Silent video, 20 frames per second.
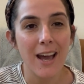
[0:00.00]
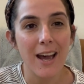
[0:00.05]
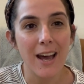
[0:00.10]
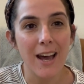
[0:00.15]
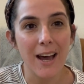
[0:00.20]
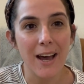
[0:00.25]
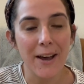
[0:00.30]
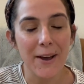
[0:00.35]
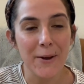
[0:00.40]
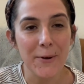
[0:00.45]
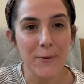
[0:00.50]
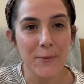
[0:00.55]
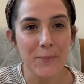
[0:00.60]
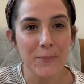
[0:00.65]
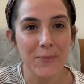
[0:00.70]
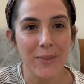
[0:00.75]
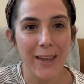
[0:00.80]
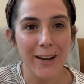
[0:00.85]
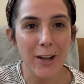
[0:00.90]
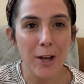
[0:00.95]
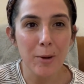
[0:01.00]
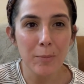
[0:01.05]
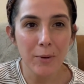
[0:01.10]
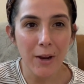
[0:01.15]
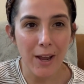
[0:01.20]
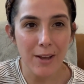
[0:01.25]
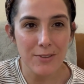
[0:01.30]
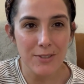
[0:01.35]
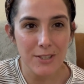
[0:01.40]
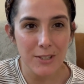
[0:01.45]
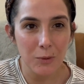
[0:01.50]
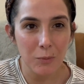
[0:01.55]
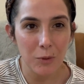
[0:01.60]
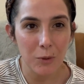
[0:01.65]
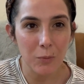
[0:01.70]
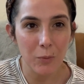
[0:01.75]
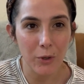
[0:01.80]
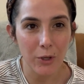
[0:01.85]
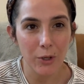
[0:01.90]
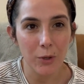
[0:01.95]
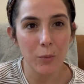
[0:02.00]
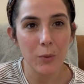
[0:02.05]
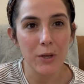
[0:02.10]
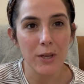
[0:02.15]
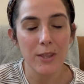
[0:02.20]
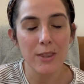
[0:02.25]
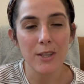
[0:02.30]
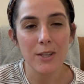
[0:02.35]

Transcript: At Calm Counseling, we work with